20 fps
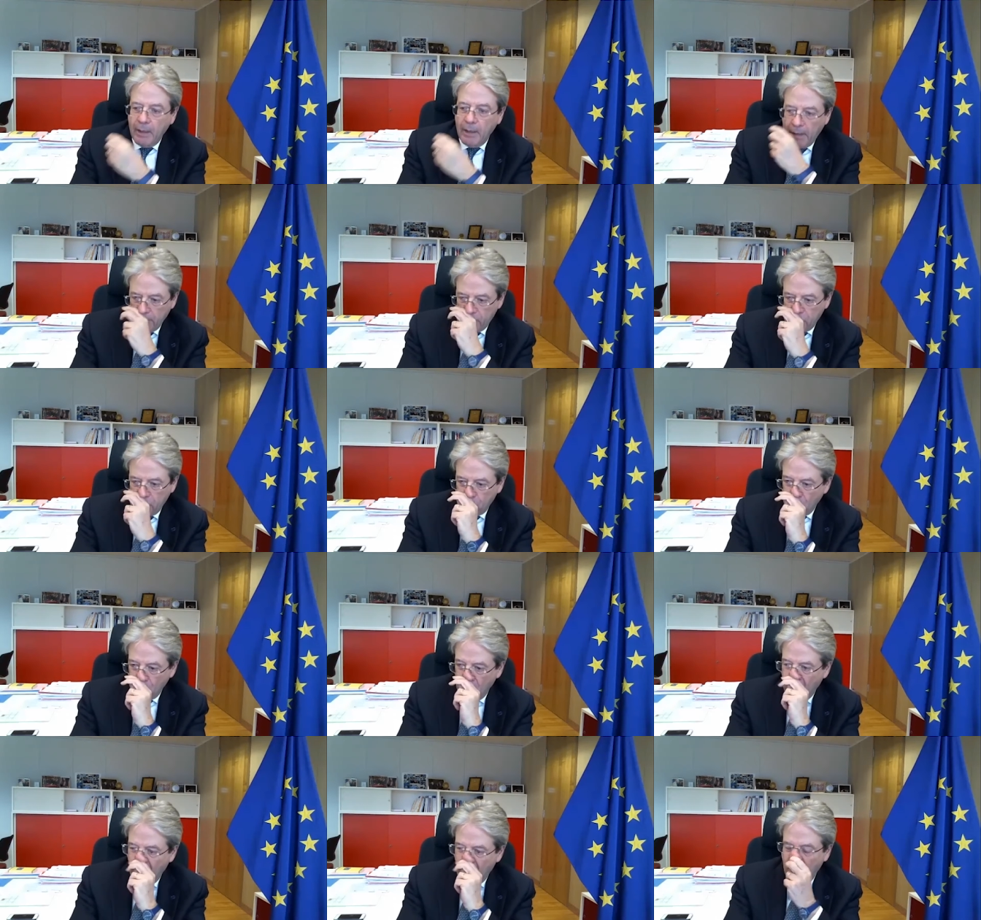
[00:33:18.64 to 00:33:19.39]

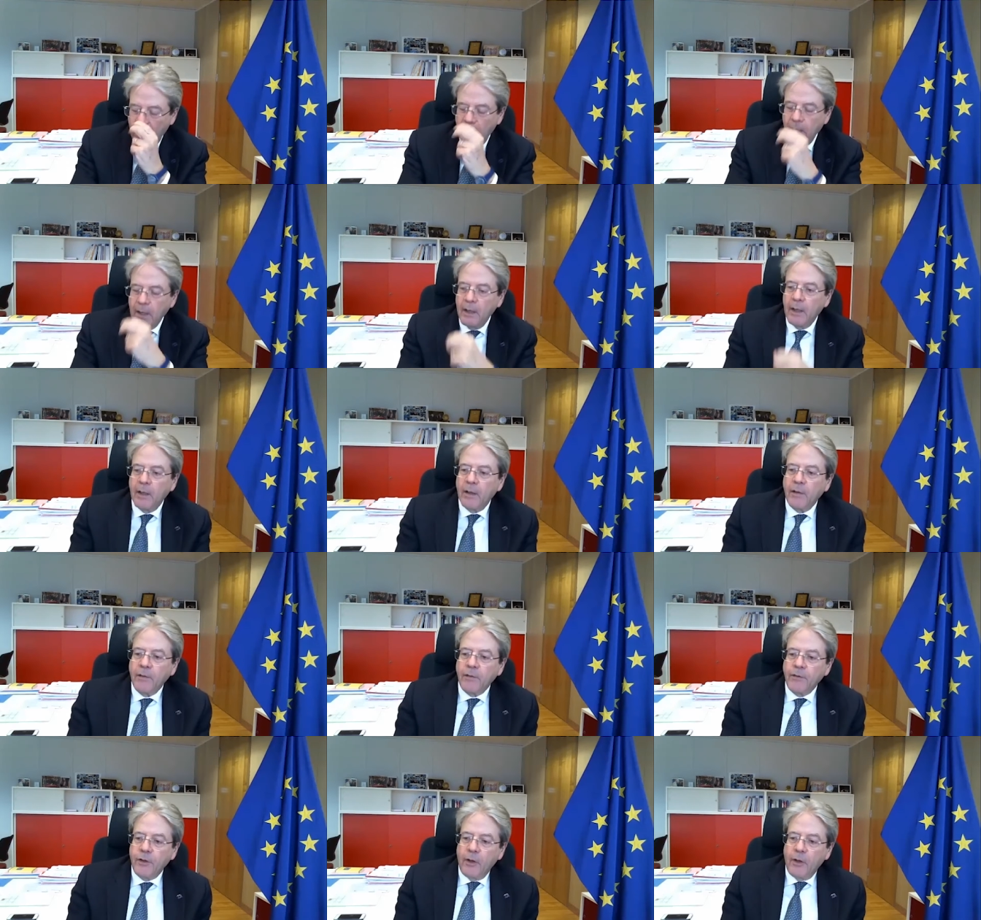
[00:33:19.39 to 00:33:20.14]
assure
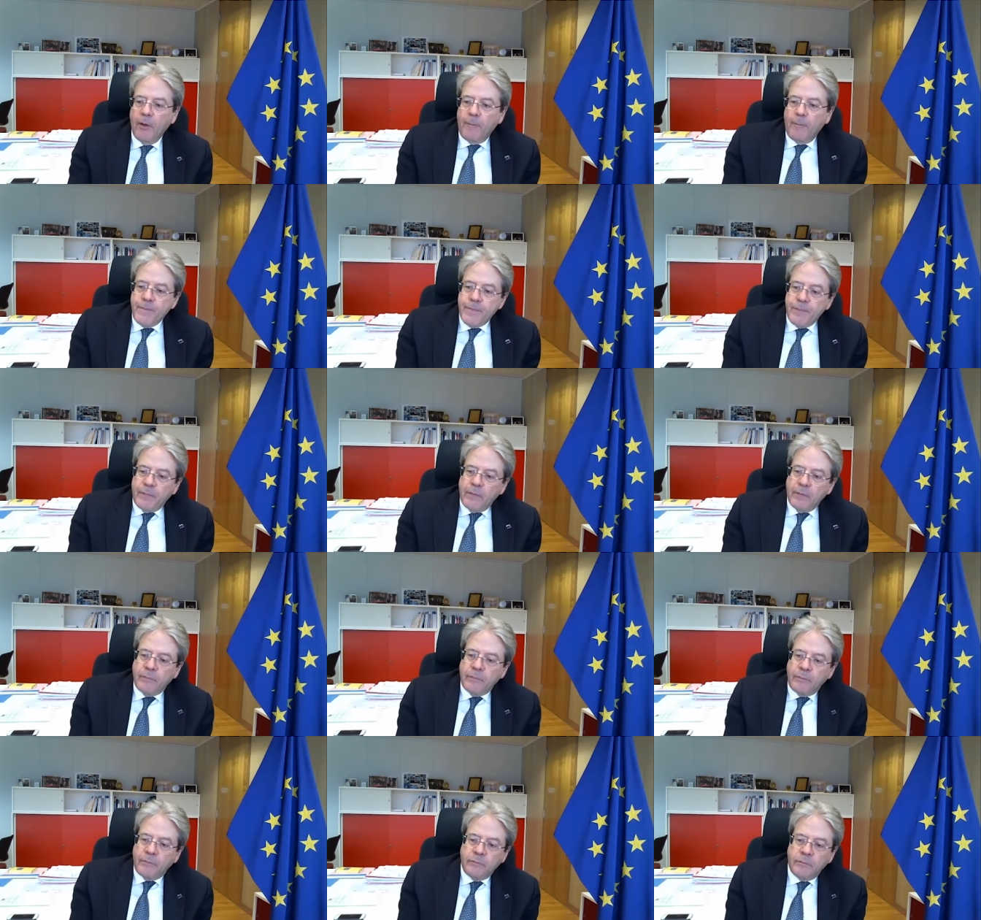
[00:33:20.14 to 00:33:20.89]
the
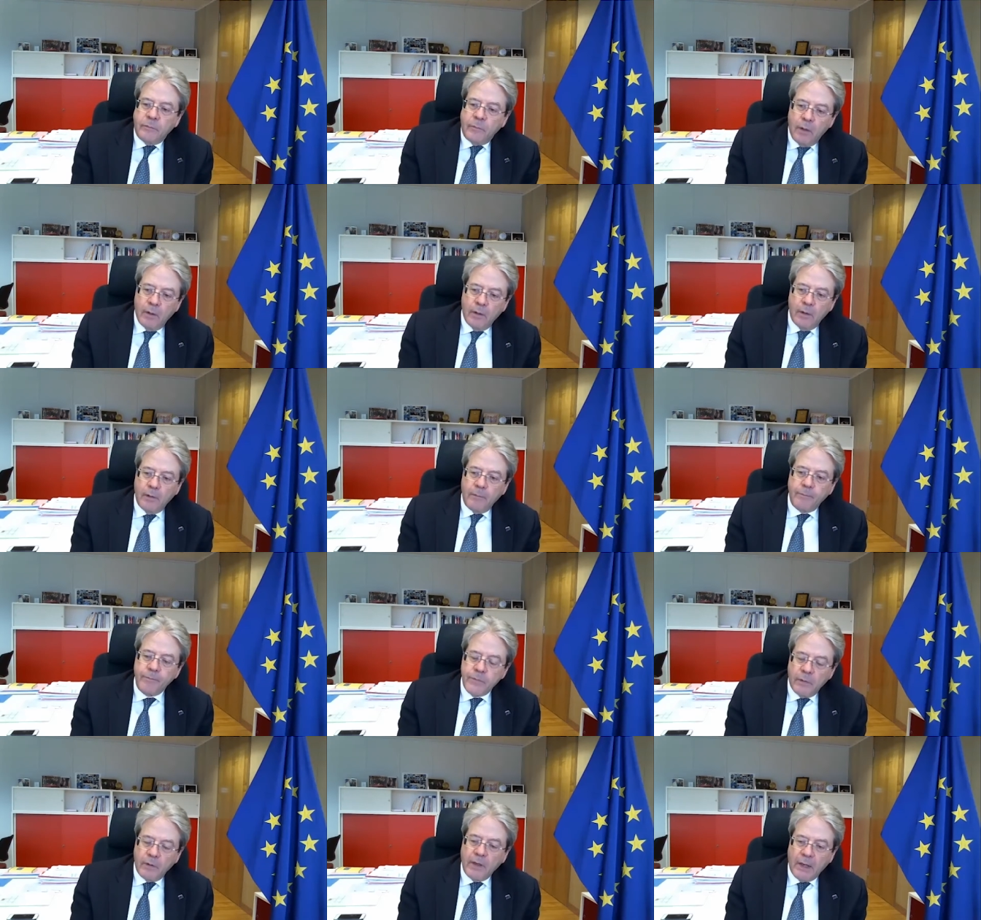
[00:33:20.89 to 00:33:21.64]

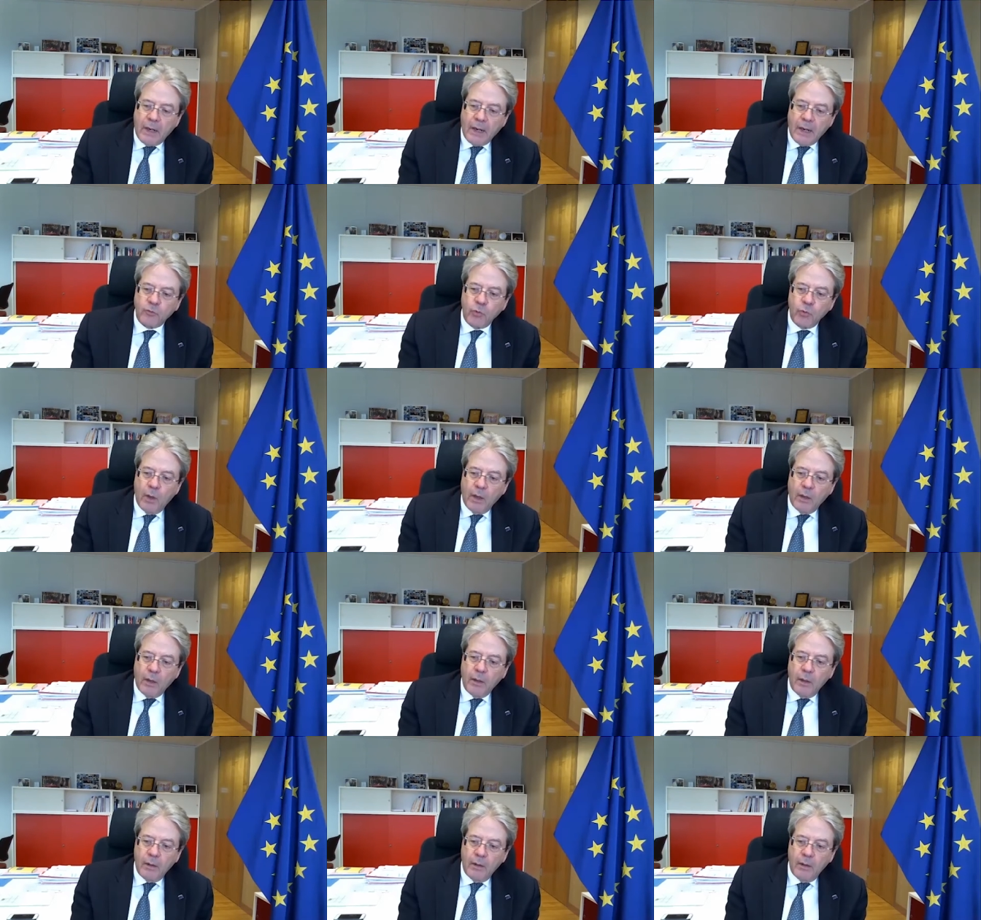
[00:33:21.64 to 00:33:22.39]

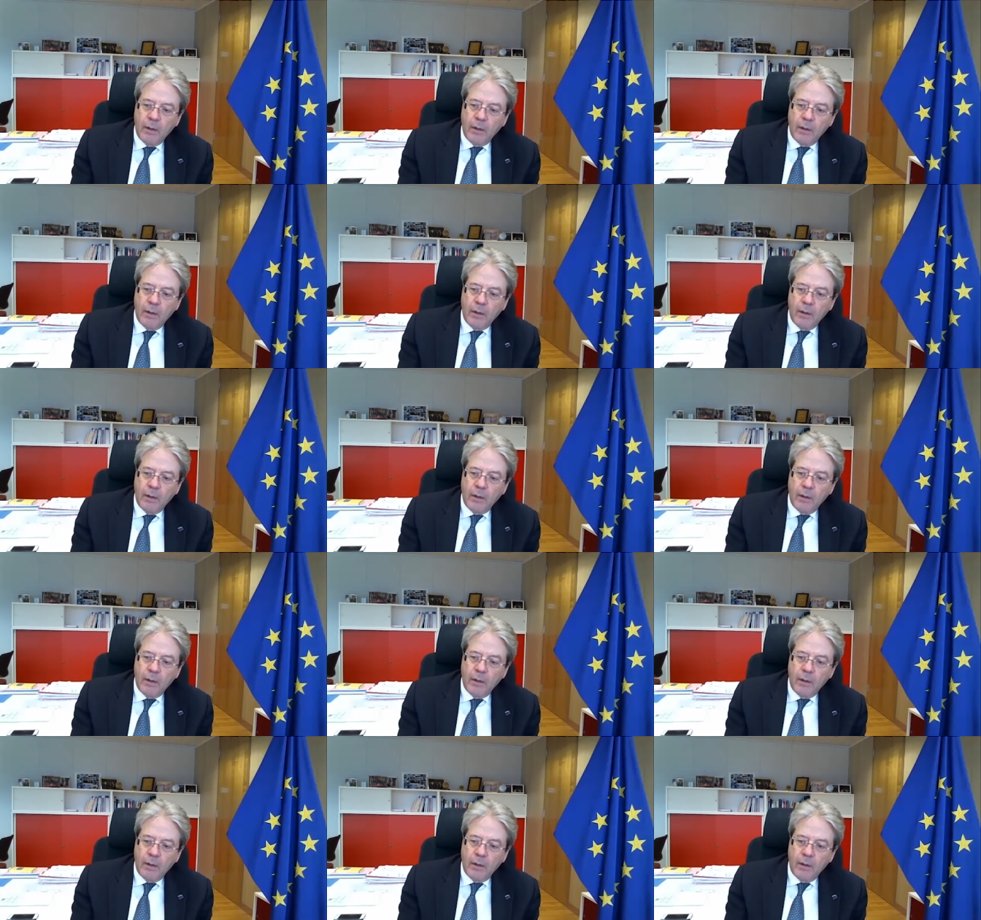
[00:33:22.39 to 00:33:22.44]
gradual